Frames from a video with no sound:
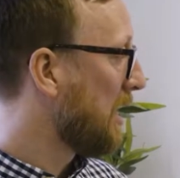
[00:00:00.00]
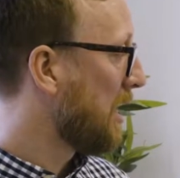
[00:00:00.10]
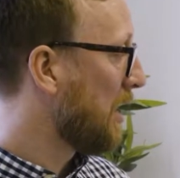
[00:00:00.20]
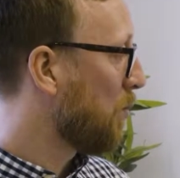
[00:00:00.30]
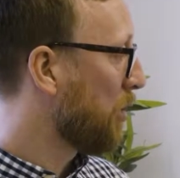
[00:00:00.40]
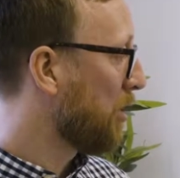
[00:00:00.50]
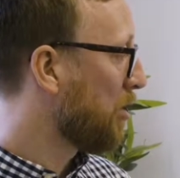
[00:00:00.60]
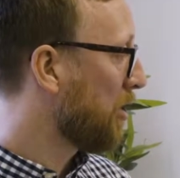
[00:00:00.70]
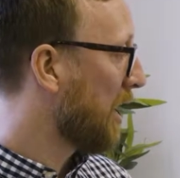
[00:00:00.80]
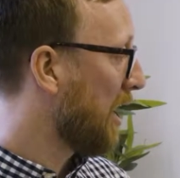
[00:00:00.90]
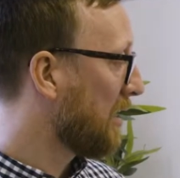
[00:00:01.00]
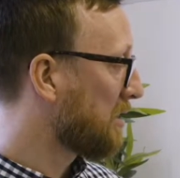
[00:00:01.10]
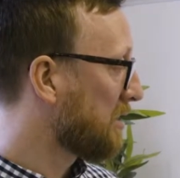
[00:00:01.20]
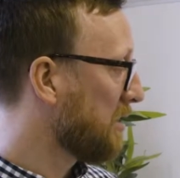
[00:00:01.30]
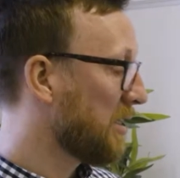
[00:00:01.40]
We'll look
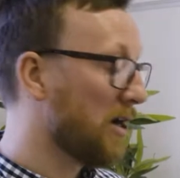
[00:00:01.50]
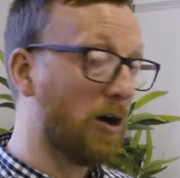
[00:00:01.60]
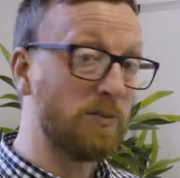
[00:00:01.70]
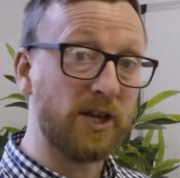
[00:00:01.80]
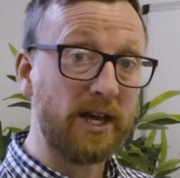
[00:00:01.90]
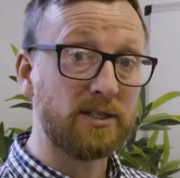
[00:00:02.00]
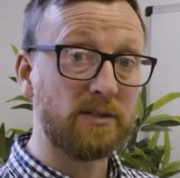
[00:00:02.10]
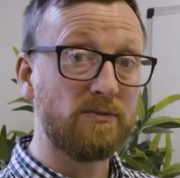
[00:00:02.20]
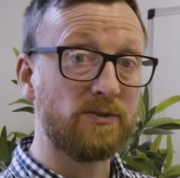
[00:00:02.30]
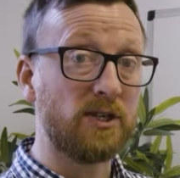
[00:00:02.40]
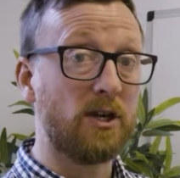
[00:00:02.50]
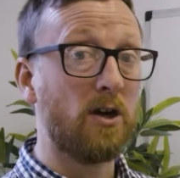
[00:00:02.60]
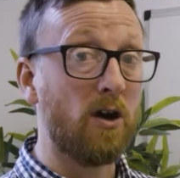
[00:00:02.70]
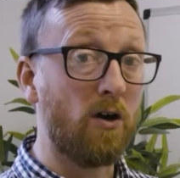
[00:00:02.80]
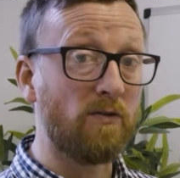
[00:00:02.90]
at the objectives
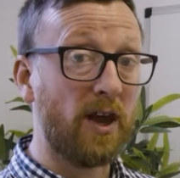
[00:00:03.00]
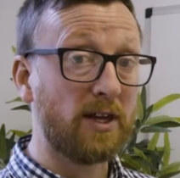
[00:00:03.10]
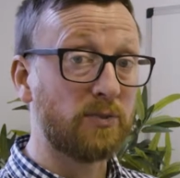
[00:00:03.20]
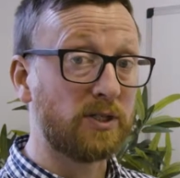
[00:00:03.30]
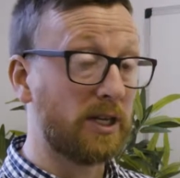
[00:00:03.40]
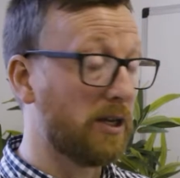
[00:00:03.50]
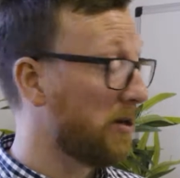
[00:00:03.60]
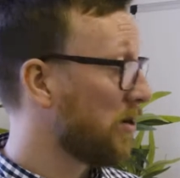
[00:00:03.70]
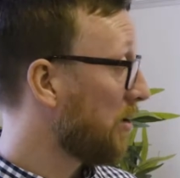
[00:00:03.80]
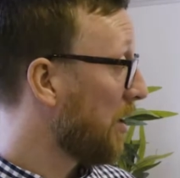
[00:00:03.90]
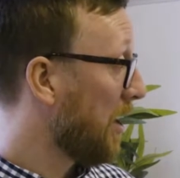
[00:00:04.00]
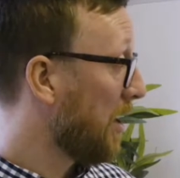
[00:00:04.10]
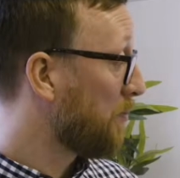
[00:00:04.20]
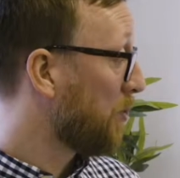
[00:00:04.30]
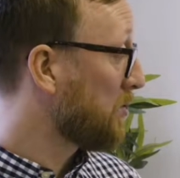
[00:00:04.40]
of that
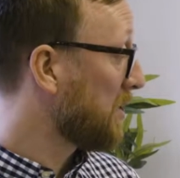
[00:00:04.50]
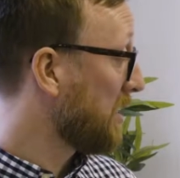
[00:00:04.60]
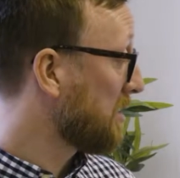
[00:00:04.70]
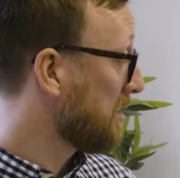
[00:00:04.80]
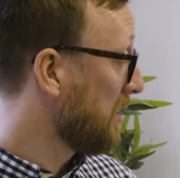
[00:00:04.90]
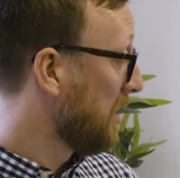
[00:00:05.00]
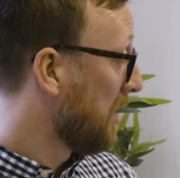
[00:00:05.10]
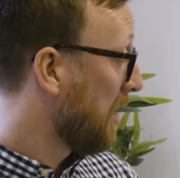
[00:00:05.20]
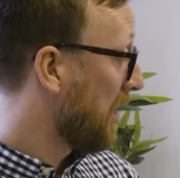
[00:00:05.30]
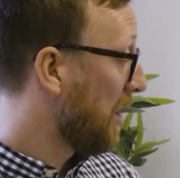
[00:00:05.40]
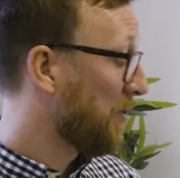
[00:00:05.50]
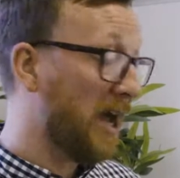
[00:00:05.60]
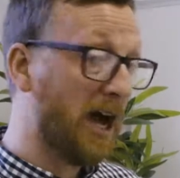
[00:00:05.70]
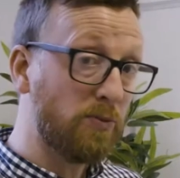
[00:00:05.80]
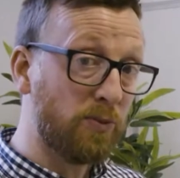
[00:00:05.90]
particular process,
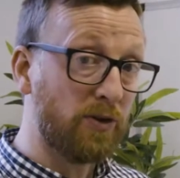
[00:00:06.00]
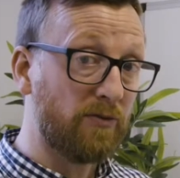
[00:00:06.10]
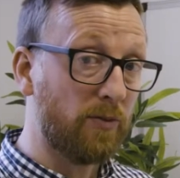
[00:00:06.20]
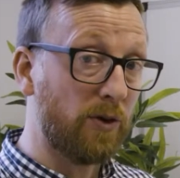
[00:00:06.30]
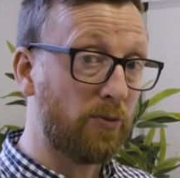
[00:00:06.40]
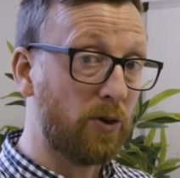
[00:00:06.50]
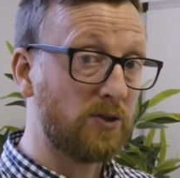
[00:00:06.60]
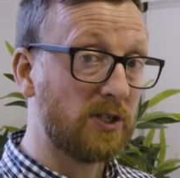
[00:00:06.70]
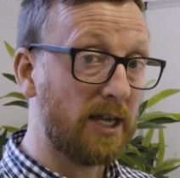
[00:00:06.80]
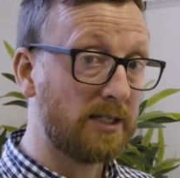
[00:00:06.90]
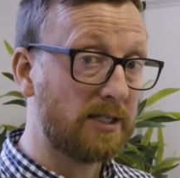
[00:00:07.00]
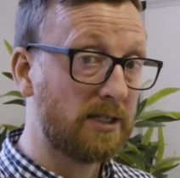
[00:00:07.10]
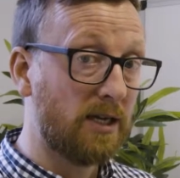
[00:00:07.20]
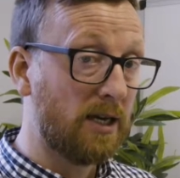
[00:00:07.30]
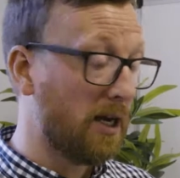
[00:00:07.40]
the output from the
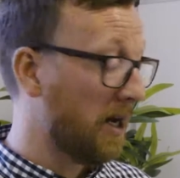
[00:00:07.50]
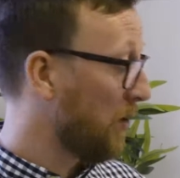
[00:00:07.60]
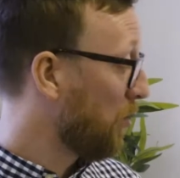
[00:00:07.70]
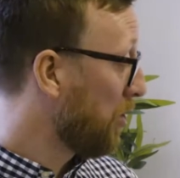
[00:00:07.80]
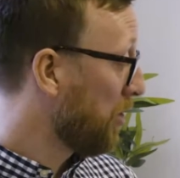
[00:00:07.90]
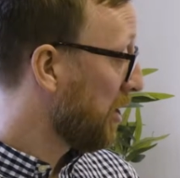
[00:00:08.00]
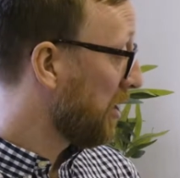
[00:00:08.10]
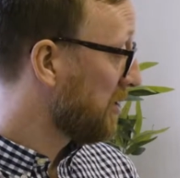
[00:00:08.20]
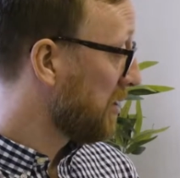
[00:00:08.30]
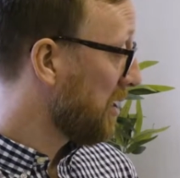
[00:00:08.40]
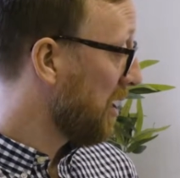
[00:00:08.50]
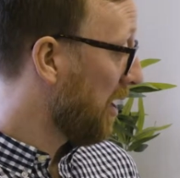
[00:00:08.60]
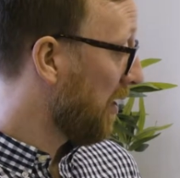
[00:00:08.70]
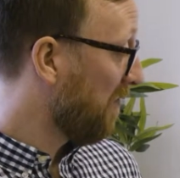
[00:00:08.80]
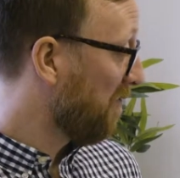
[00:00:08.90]
process. We'll look at
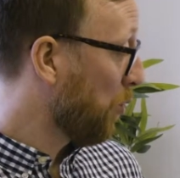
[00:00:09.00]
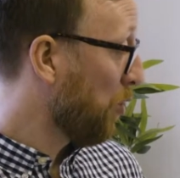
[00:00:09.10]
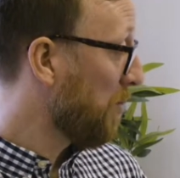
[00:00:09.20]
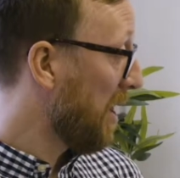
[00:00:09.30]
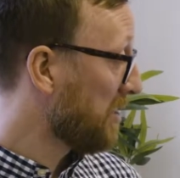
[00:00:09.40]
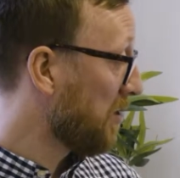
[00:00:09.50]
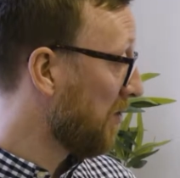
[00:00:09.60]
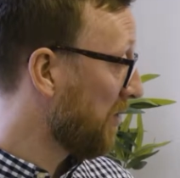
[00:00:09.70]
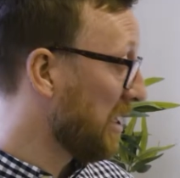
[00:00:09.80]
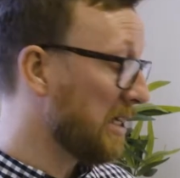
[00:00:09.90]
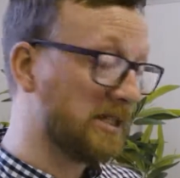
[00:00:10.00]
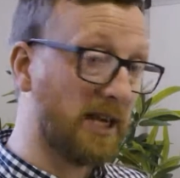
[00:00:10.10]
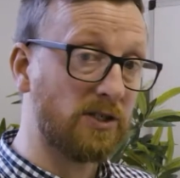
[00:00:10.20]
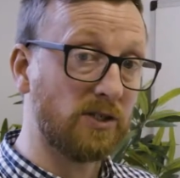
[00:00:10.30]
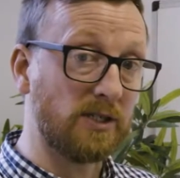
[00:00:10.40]
the format of any
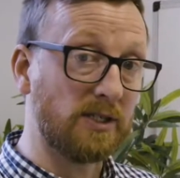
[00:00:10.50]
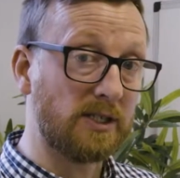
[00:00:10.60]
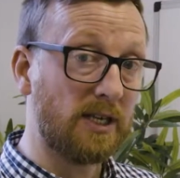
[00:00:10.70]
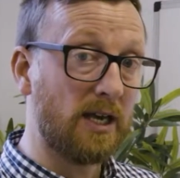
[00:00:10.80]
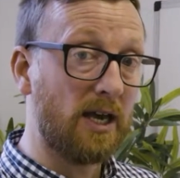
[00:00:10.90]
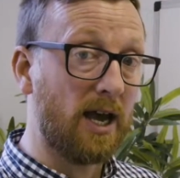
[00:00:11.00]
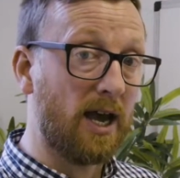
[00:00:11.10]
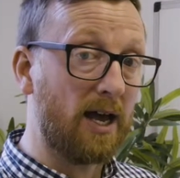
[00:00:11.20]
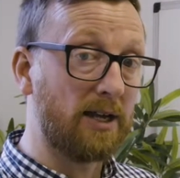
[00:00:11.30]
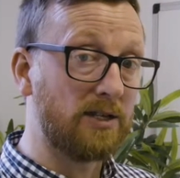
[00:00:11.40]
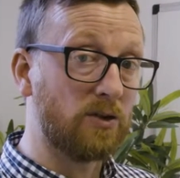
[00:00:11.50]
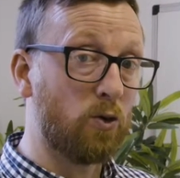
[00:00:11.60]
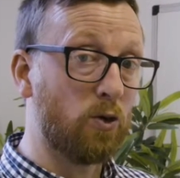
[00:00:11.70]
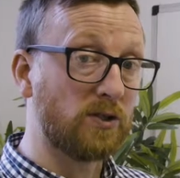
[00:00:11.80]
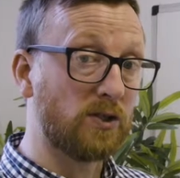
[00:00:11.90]
sessions, and
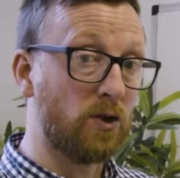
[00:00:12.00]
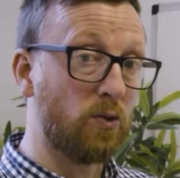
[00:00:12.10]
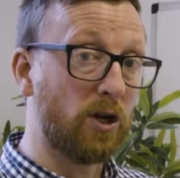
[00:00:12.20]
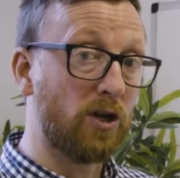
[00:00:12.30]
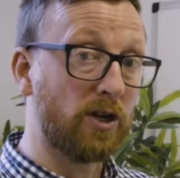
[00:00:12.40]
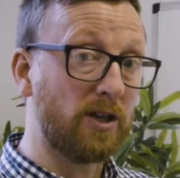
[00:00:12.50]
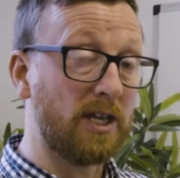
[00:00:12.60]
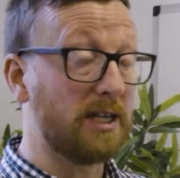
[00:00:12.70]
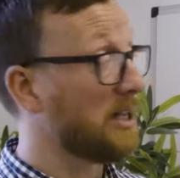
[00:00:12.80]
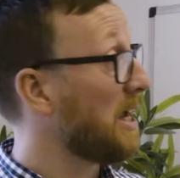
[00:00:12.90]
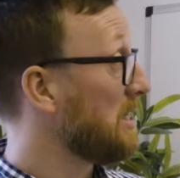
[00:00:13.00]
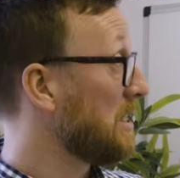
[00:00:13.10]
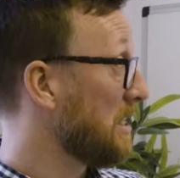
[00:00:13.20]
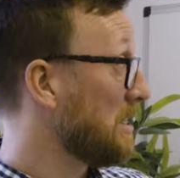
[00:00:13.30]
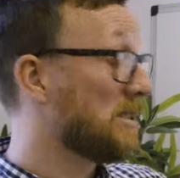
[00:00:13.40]
also we'll look at the
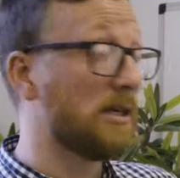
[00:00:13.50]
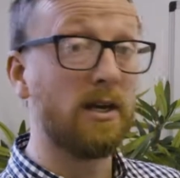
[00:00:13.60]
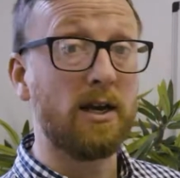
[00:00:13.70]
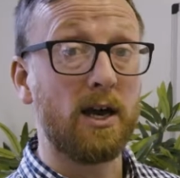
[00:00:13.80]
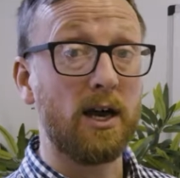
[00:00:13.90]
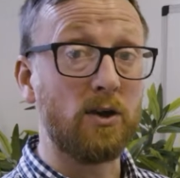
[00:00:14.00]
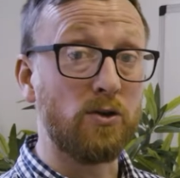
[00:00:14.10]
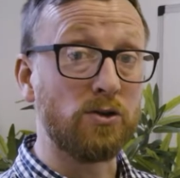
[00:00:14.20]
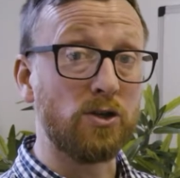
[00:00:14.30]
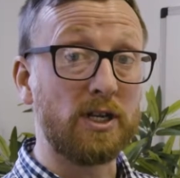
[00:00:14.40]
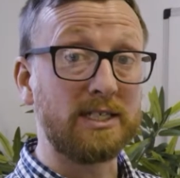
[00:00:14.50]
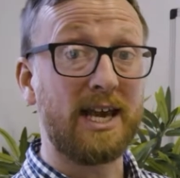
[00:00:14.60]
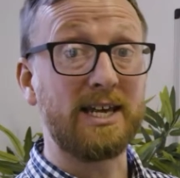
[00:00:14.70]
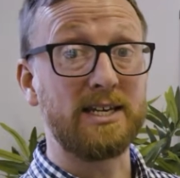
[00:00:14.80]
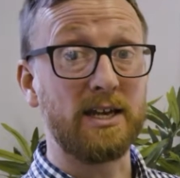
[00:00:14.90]
attendees who should
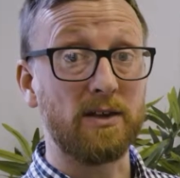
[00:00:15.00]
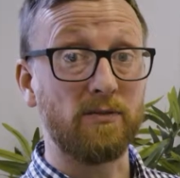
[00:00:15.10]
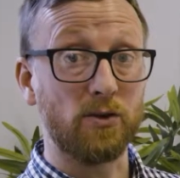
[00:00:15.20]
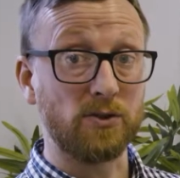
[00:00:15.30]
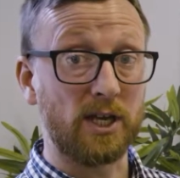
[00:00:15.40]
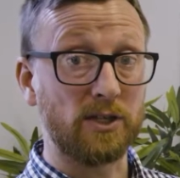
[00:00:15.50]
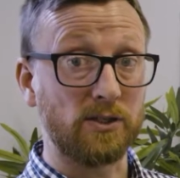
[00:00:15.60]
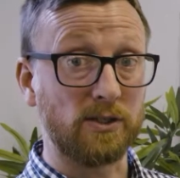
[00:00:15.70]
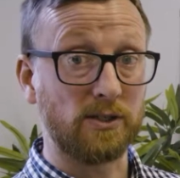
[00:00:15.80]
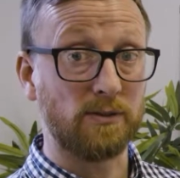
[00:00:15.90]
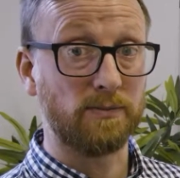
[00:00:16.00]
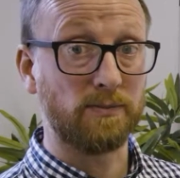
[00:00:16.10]
attend any of those sessions.